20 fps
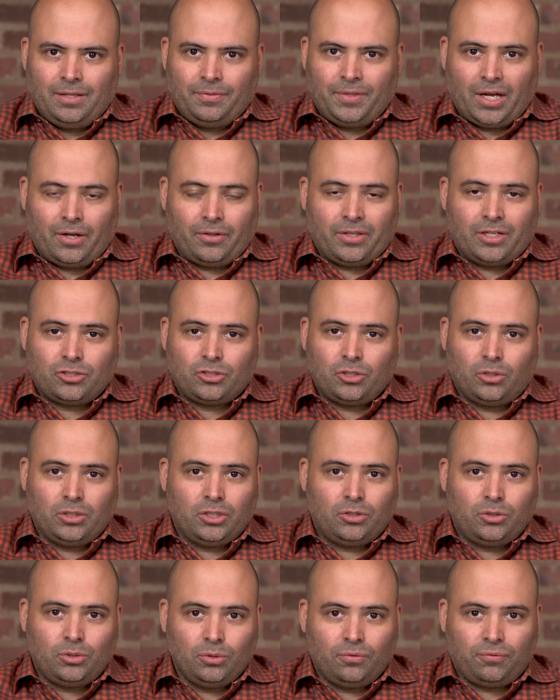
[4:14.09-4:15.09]
now there's
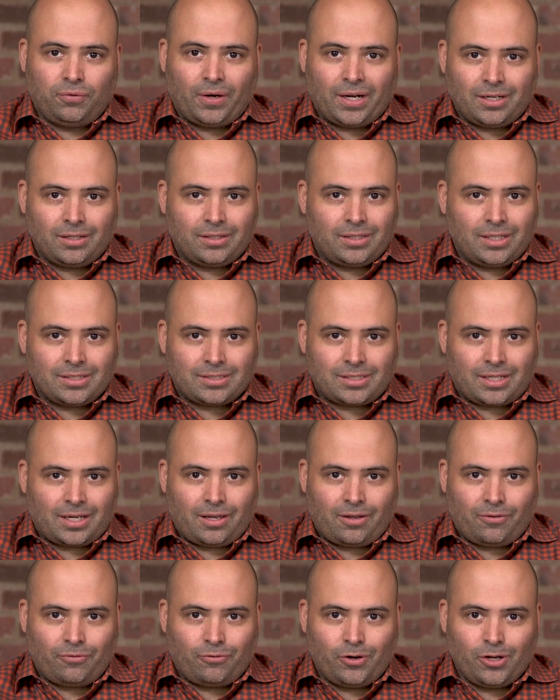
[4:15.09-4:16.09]
only two final things i
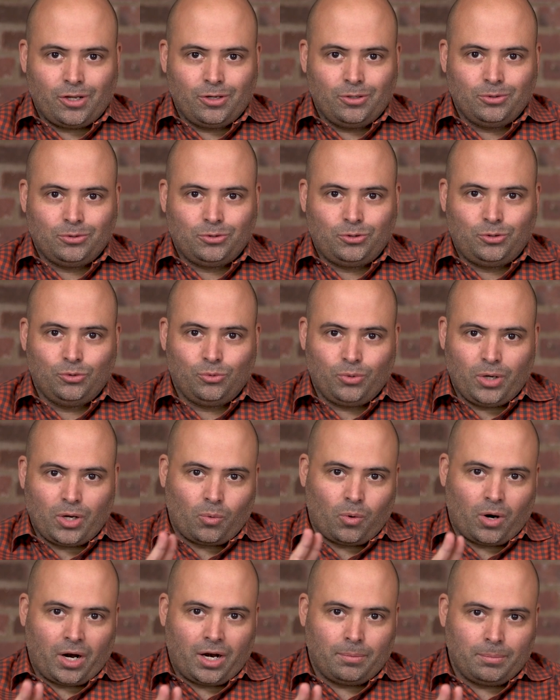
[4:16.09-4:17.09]
have for you two
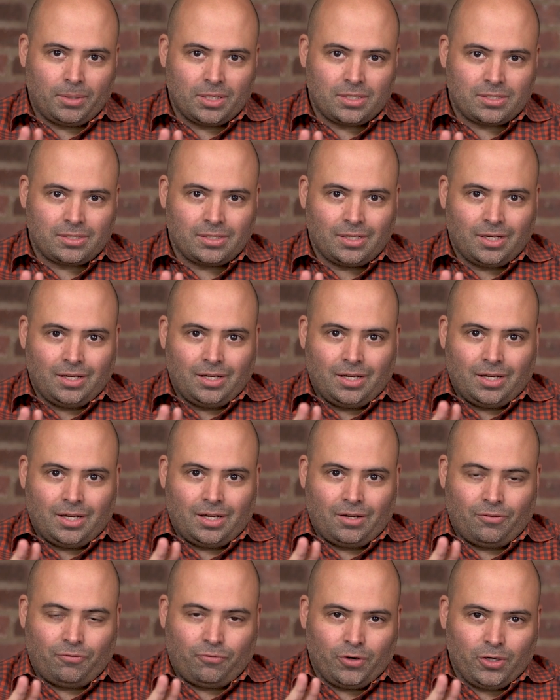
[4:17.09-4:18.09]
requirements
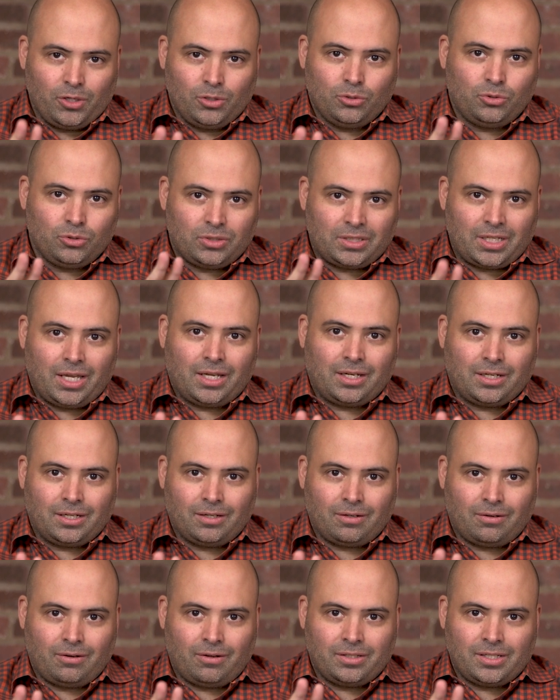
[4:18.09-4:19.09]
uh, for you to take
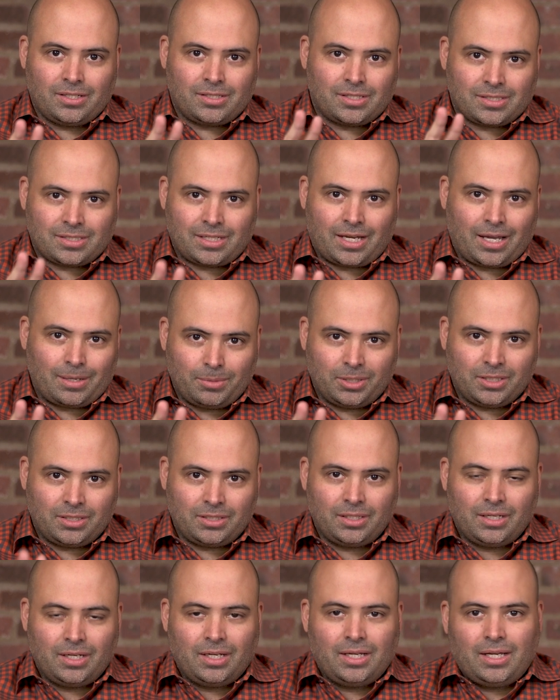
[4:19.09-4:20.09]
on this
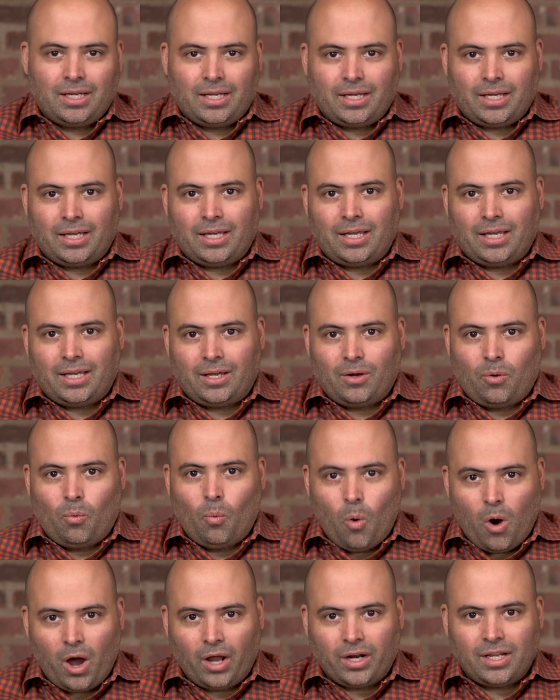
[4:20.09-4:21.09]
assignment
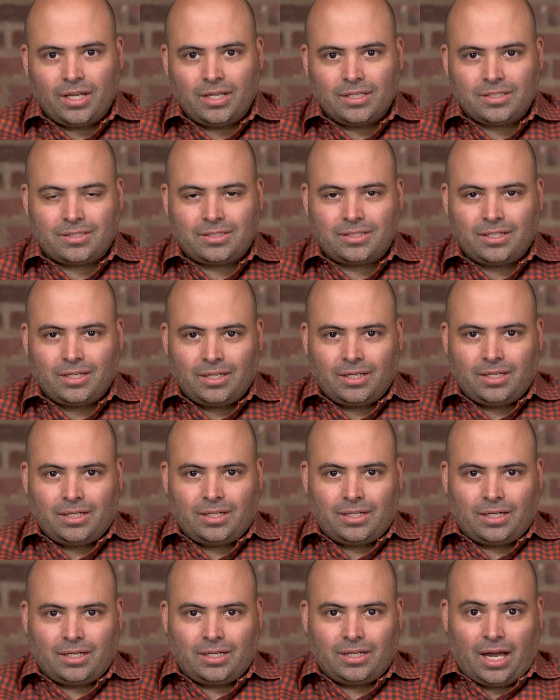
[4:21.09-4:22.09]
one is
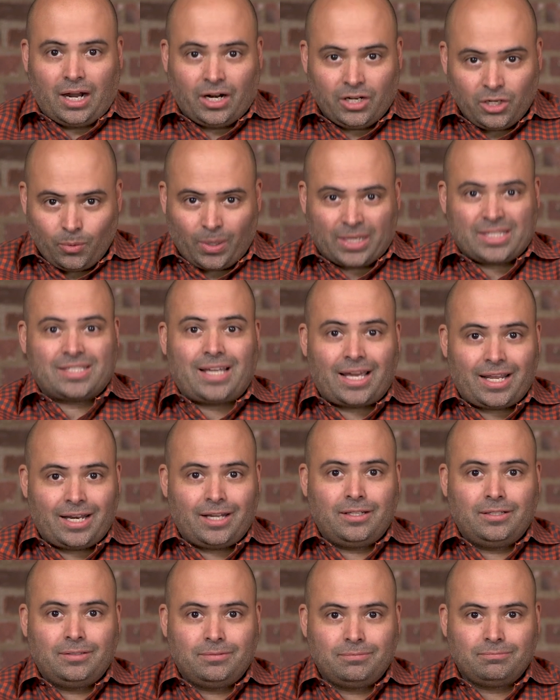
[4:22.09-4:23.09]
are you
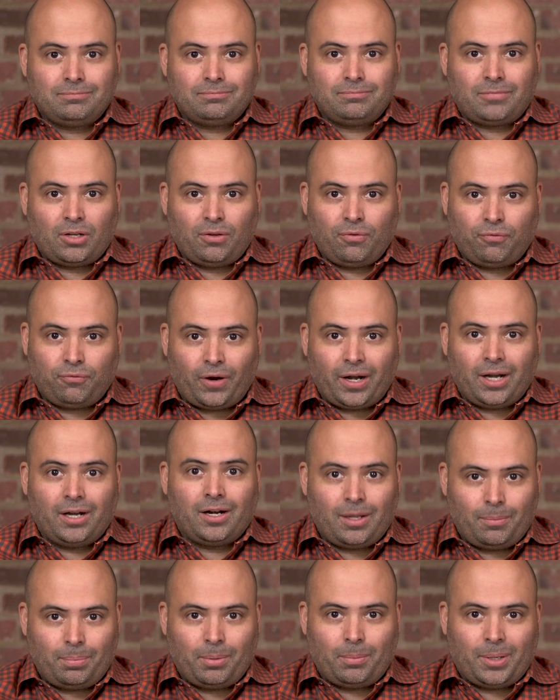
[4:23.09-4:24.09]
excited are you
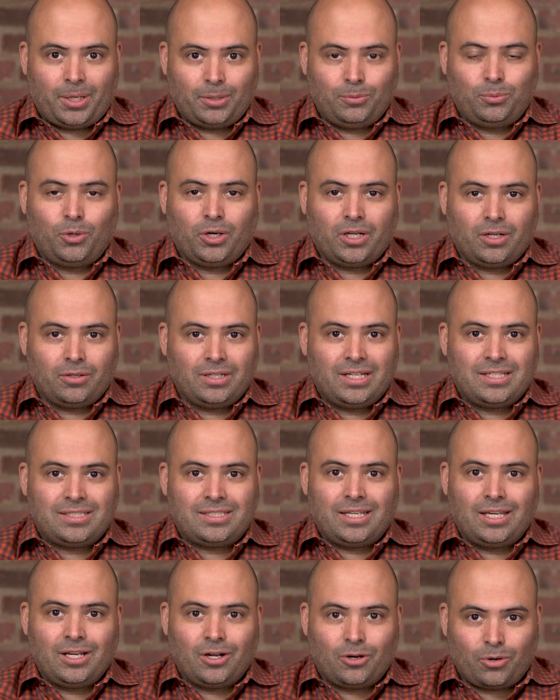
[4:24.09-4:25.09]
fired up about working on
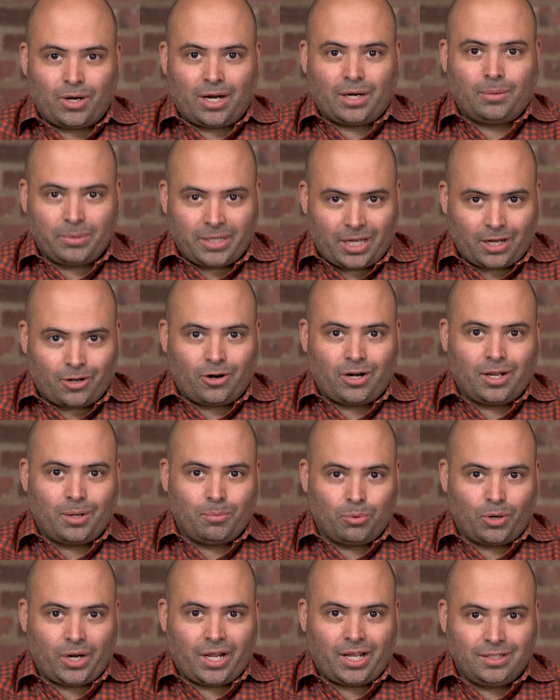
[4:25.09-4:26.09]
this incredibly
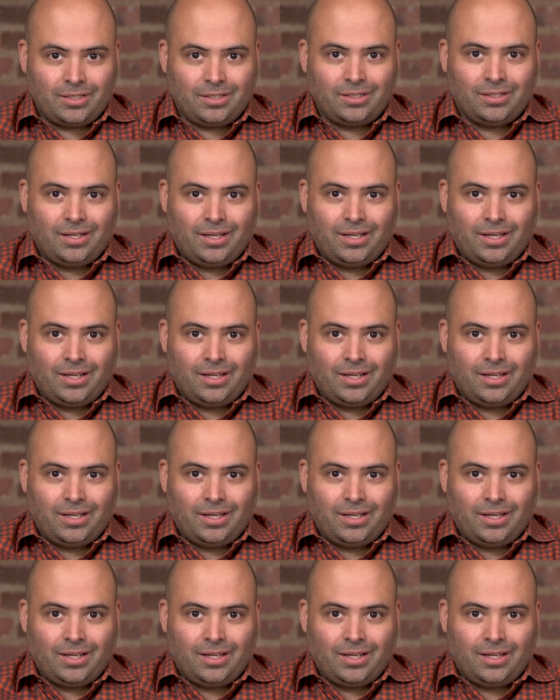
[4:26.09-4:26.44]
iconic brand?